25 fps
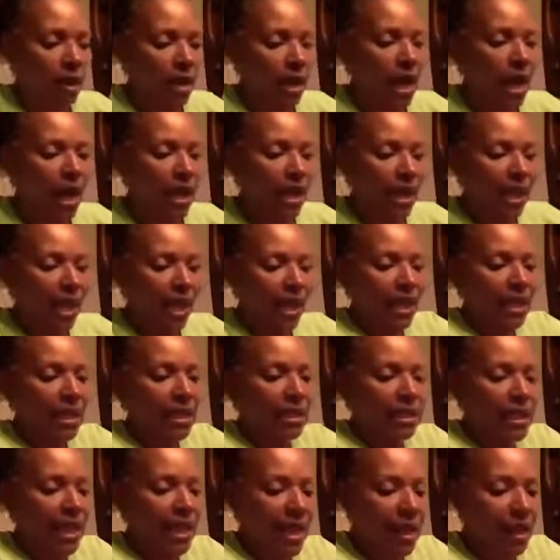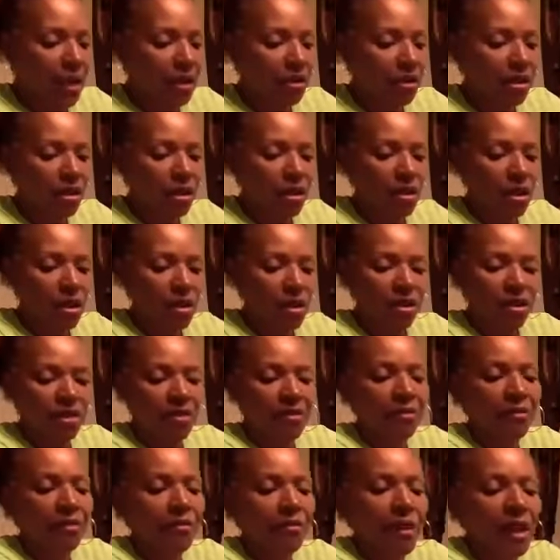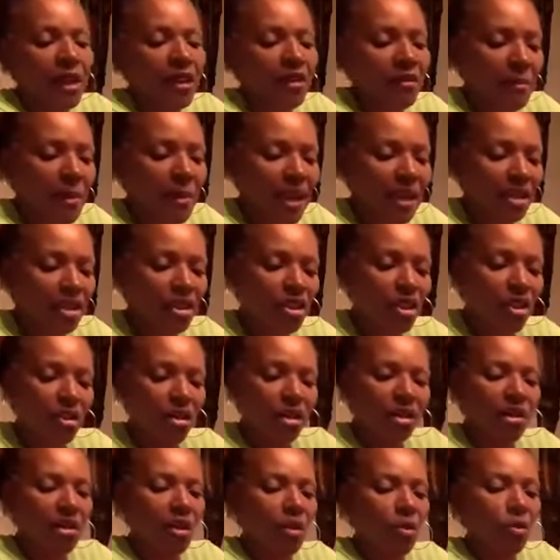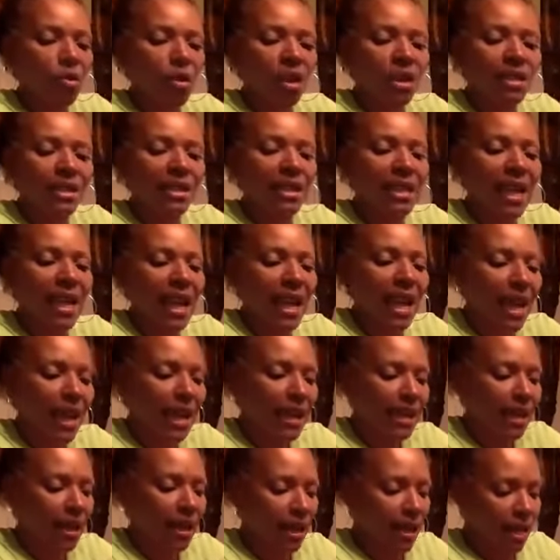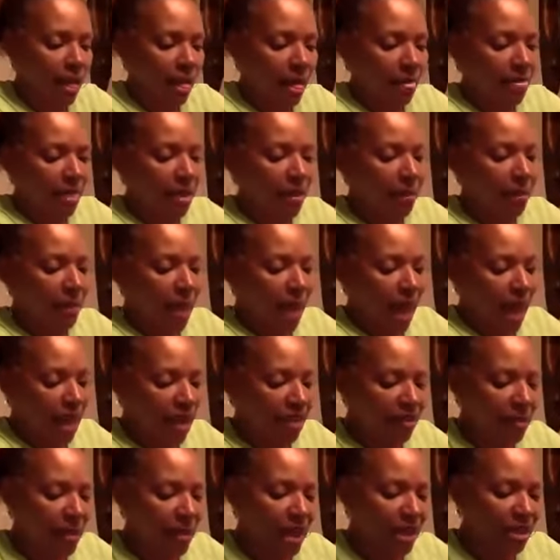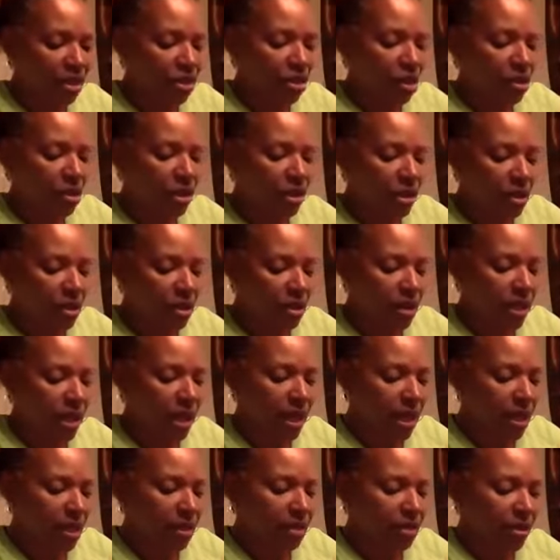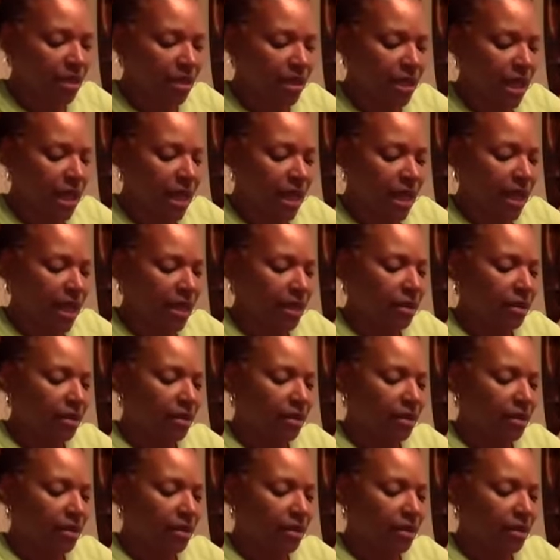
I lay it down so that the front of my shirt is on one side, the back of my shirt is on the other side.